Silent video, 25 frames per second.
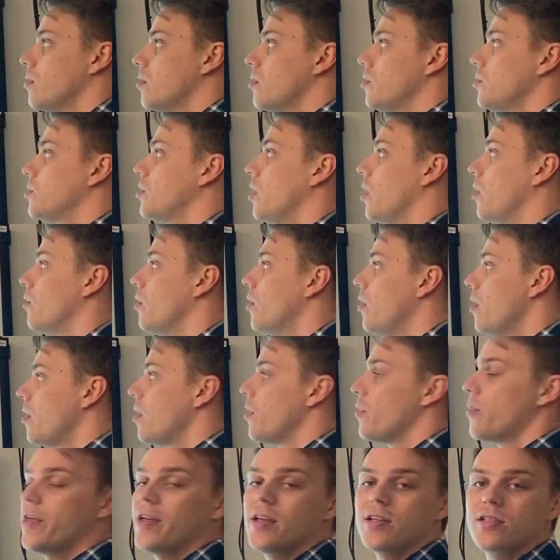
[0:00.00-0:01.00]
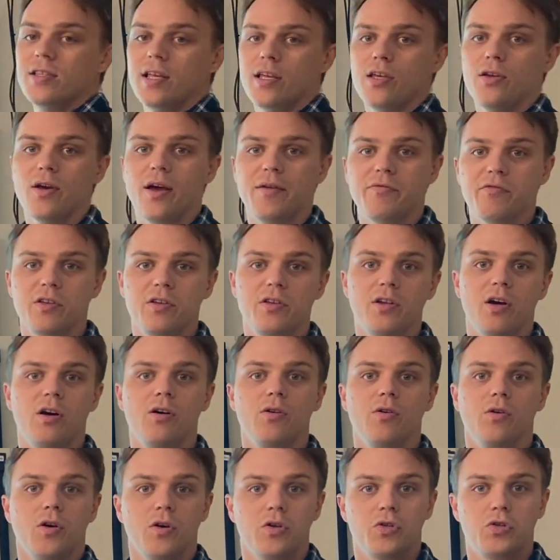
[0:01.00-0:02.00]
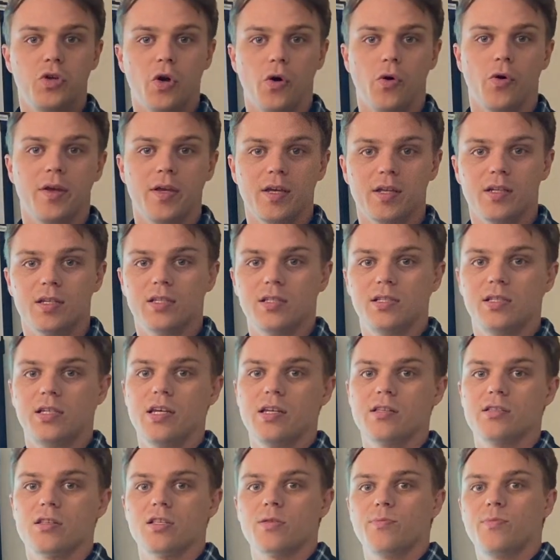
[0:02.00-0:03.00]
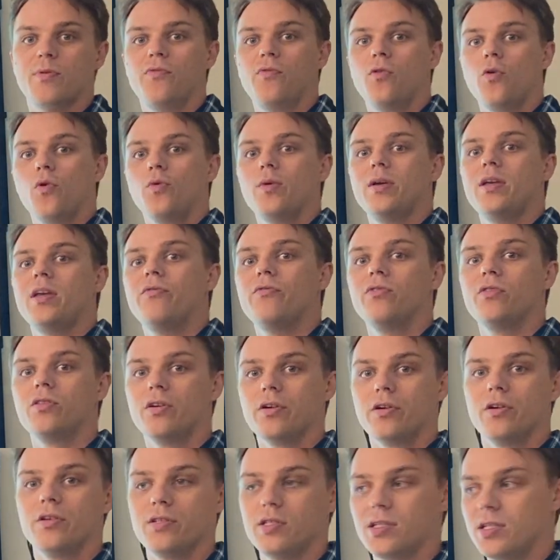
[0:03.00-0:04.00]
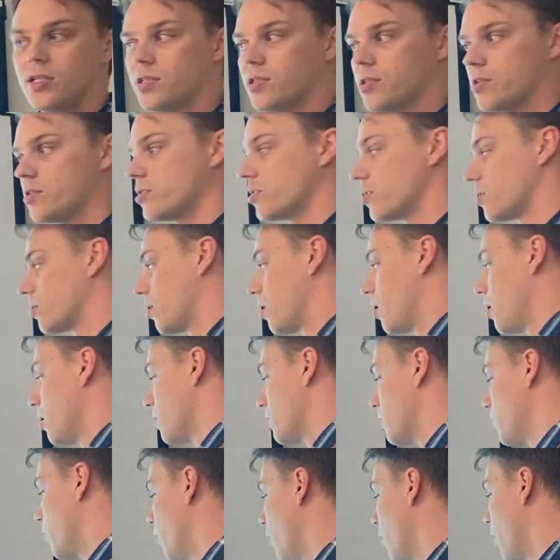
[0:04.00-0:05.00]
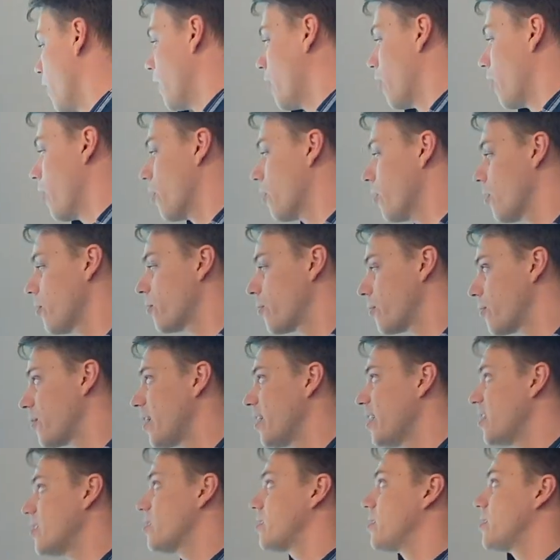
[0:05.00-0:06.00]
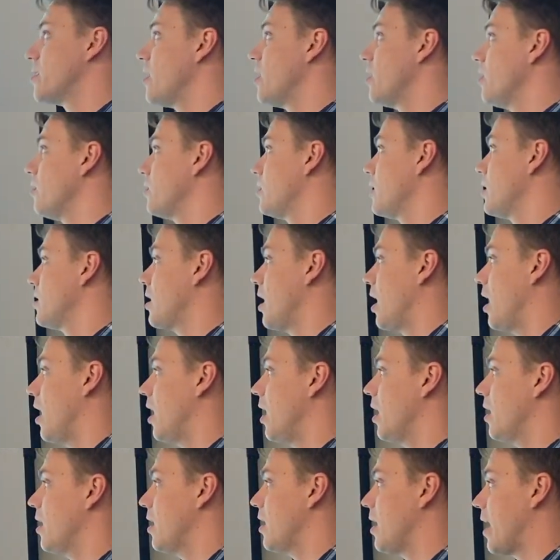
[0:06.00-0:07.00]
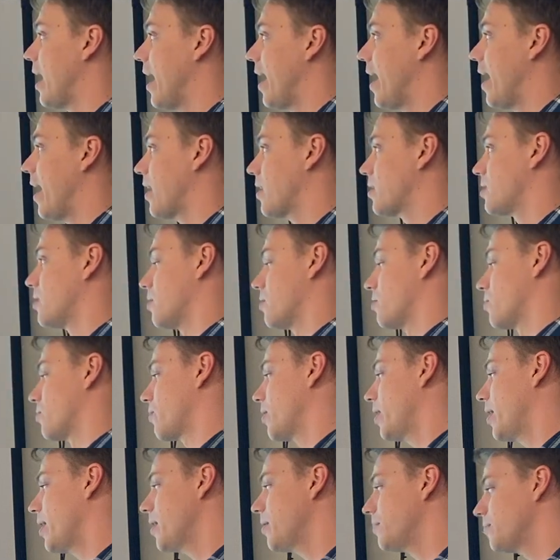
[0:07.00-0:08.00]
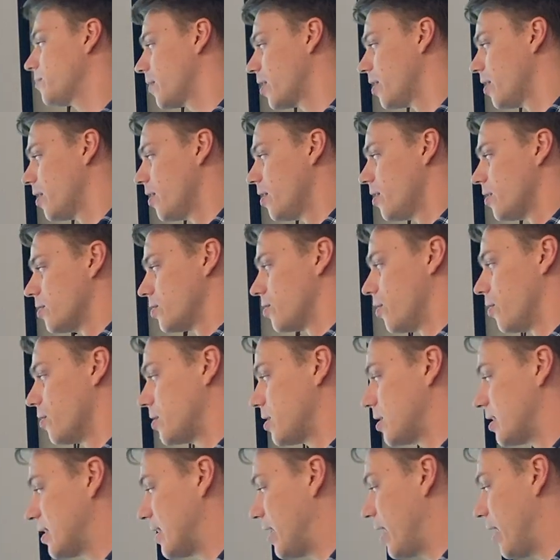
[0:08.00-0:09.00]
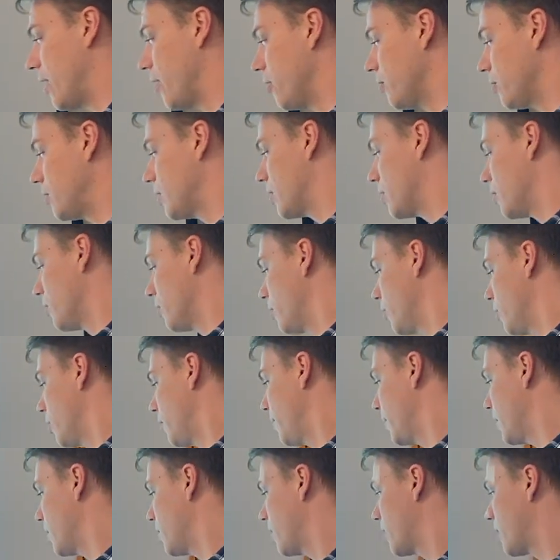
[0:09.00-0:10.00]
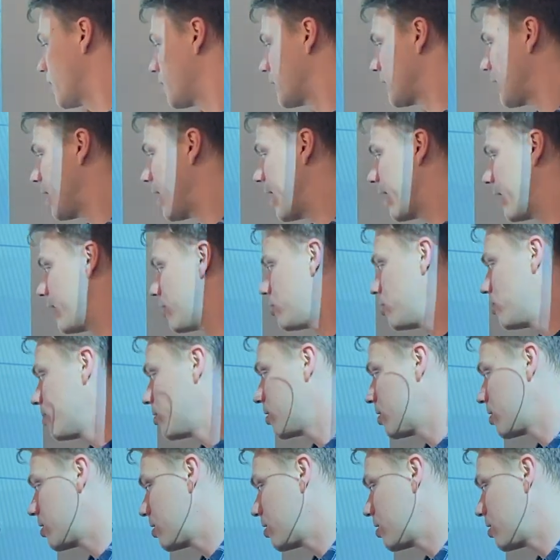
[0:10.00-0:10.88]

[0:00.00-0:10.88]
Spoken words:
So, things that you have to know going into seasons, before we even learn seasons. So, Earth is tilted on an axis, right? So it's tilted a little bit to the side, as you can